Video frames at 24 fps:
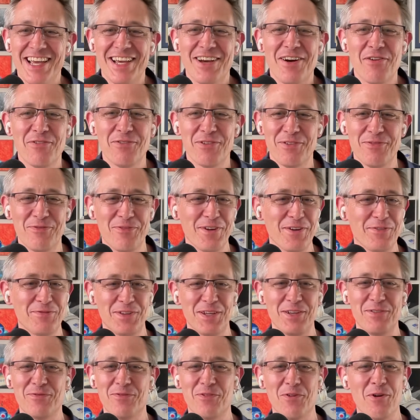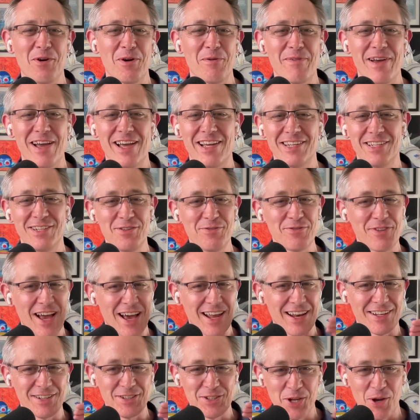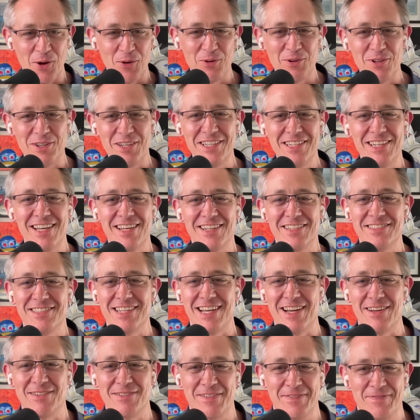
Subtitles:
over 54, man. You've got it totally nailed down.